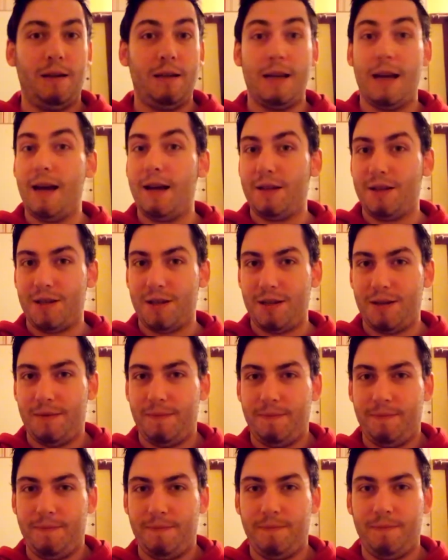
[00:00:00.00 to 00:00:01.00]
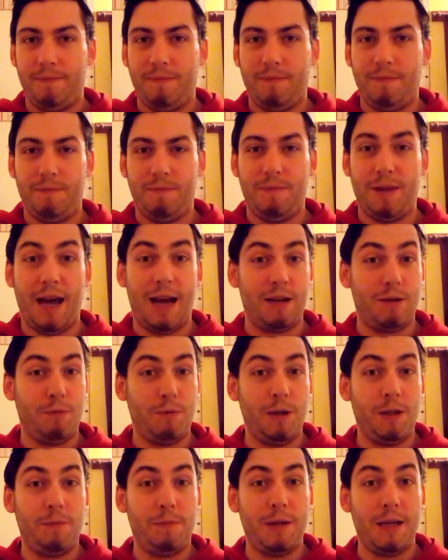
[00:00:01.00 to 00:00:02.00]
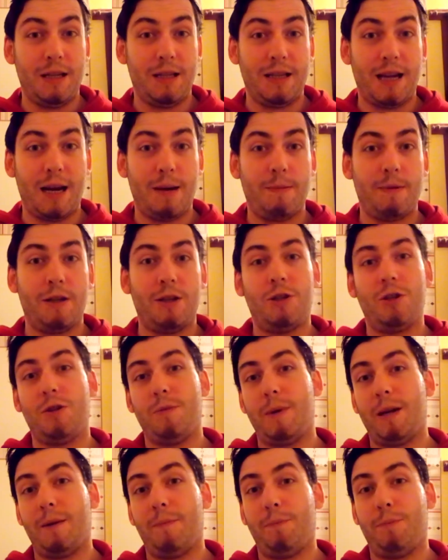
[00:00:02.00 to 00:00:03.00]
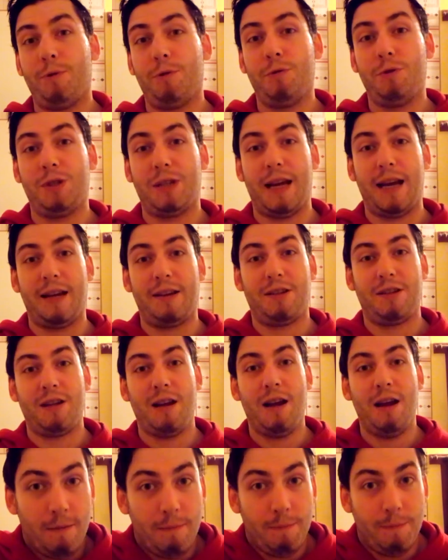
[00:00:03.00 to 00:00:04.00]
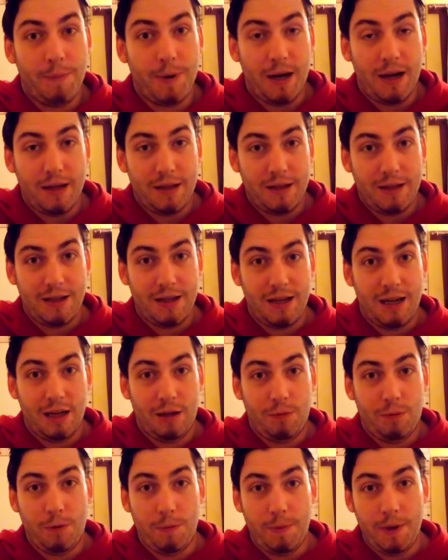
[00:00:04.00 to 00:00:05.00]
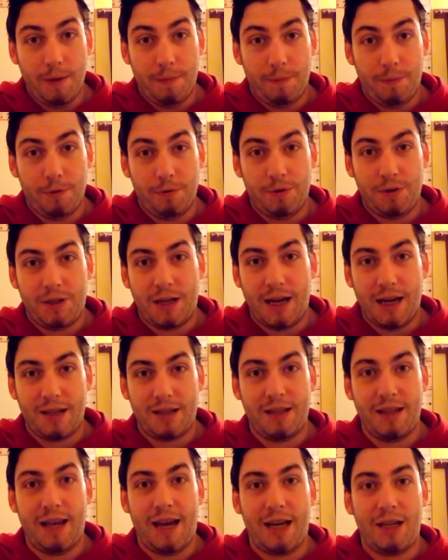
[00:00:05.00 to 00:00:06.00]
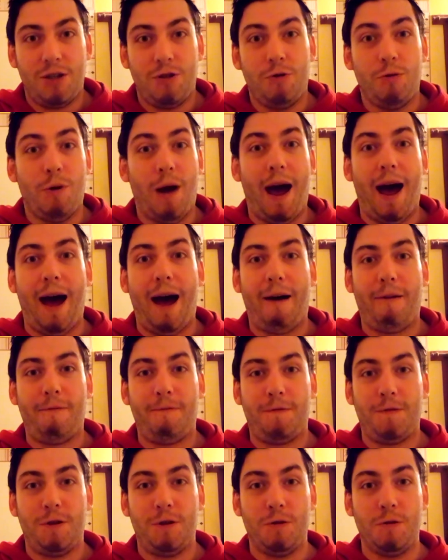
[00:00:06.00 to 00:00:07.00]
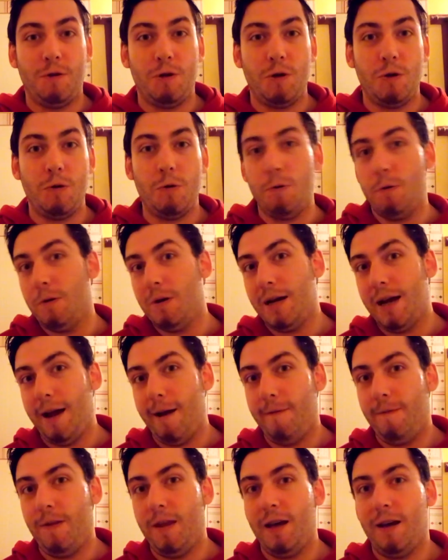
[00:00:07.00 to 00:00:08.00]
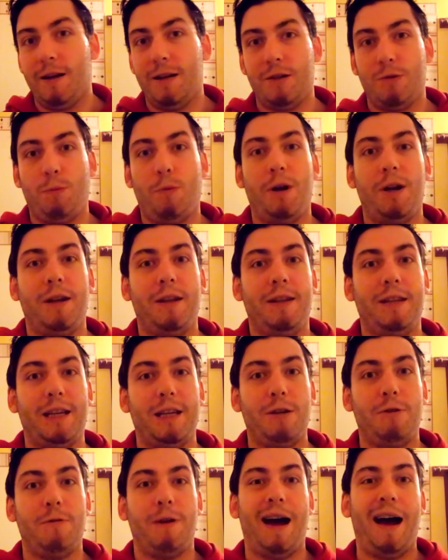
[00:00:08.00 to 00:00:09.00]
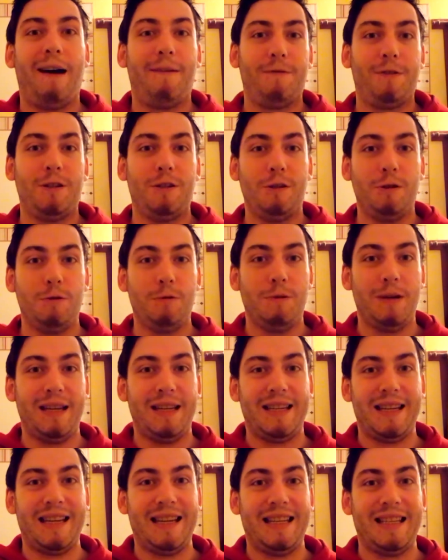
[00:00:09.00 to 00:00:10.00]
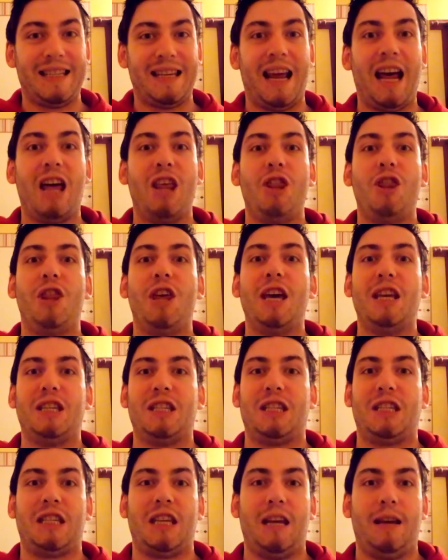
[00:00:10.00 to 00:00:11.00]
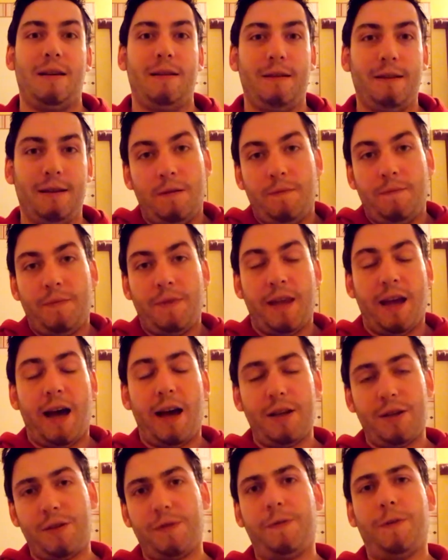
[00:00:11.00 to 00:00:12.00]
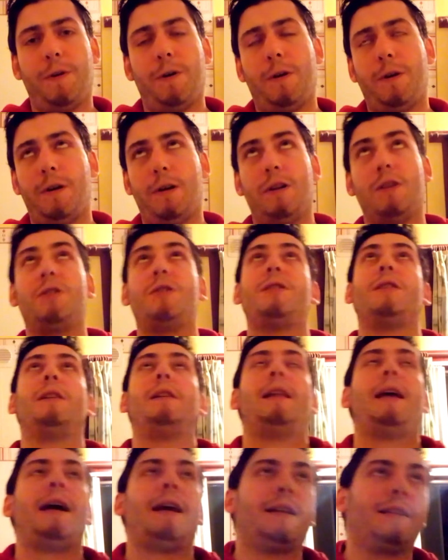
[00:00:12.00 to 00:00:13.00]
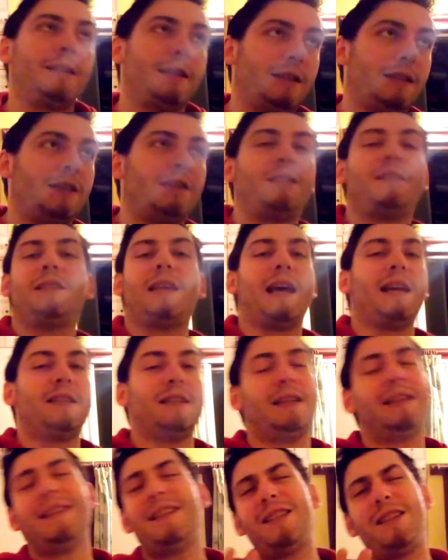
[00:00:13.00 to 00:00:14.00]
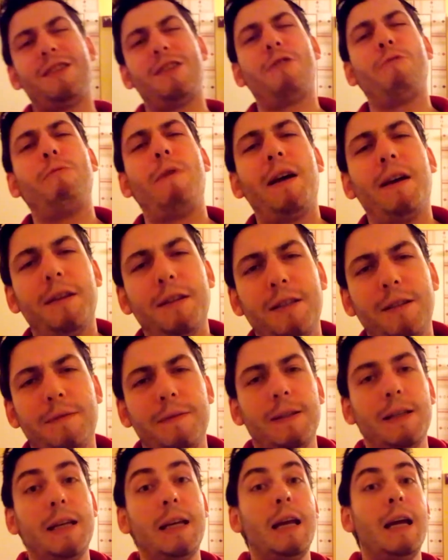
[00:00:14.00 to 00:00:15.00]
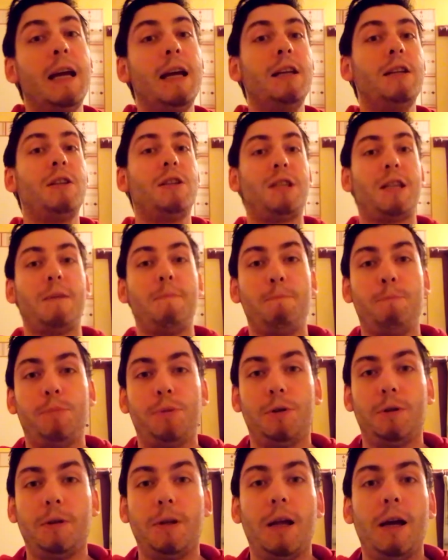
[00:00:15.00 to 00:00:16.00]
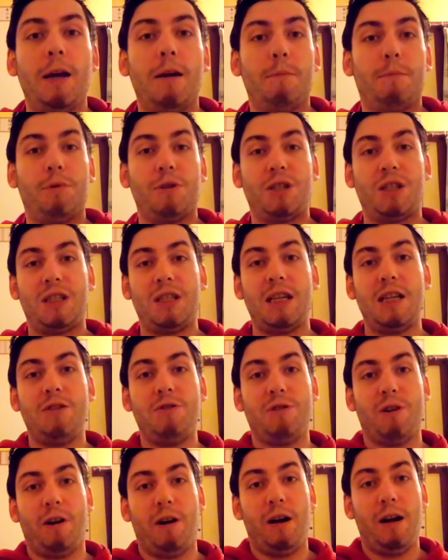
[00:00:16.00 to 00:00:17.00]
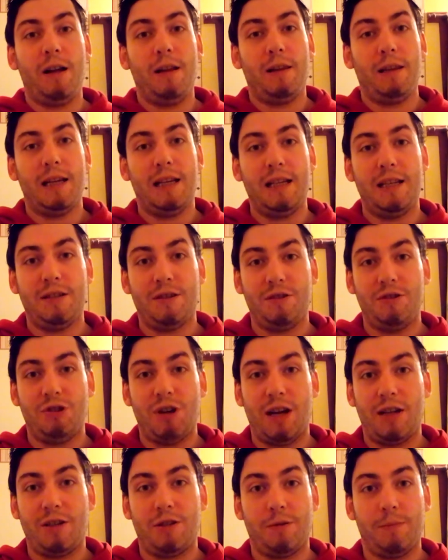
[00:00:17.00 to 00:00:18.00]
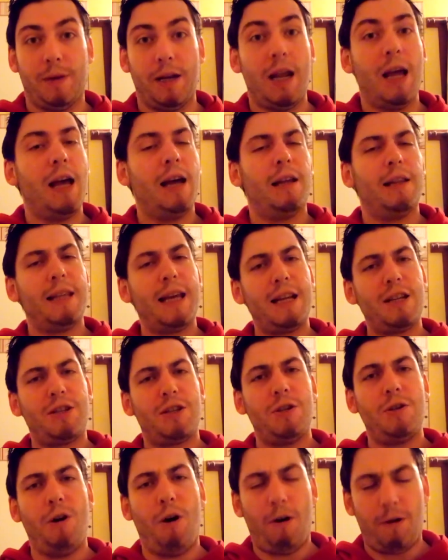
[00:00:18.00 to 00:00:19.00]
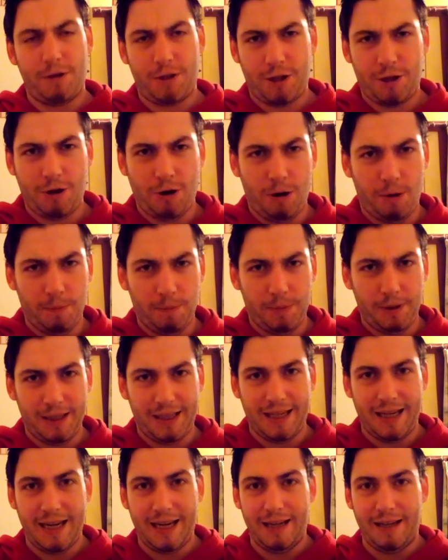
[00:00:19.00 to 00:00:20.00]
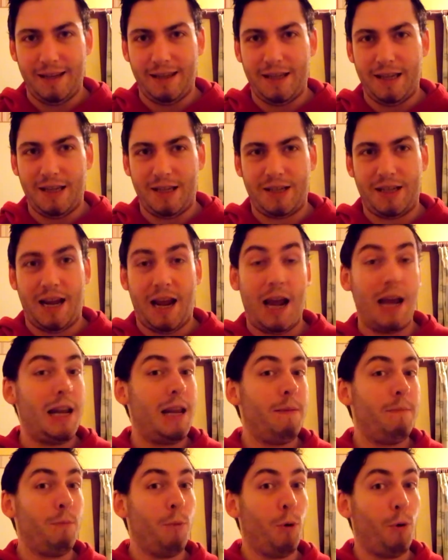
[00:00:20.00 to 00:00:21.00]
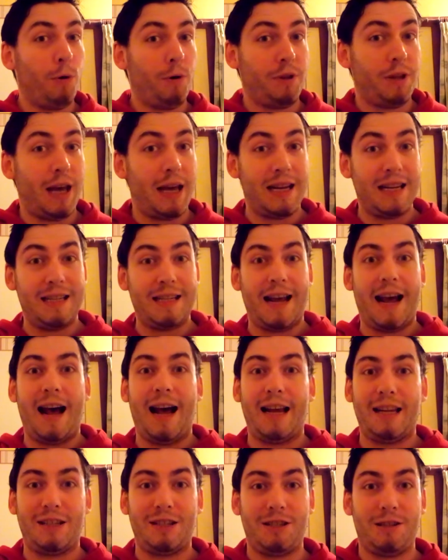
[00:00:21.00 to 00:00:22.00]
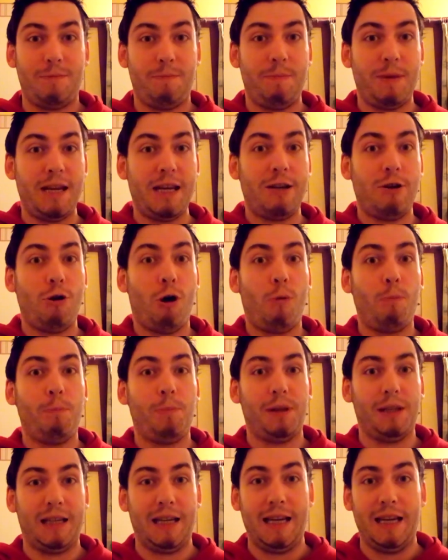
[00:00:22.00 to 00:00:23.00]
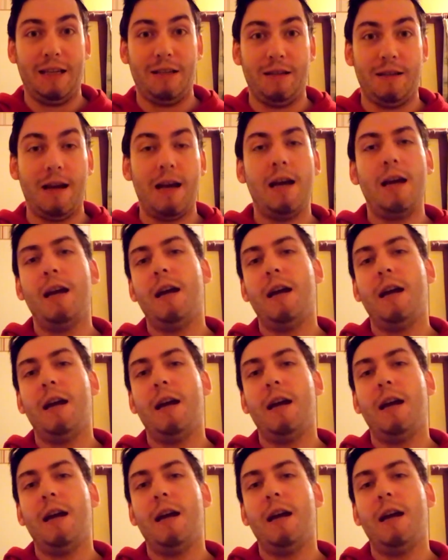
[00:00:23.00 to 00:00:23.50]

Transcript: Yes, that will be a time-consuming process, but it would be a process that you have to do. If there is one thing you have to do, it is this. As for selecting the setting, this is a relatively simple procedure, ladies and gentlemen. Let's not complicate this any more than it has to be complicated.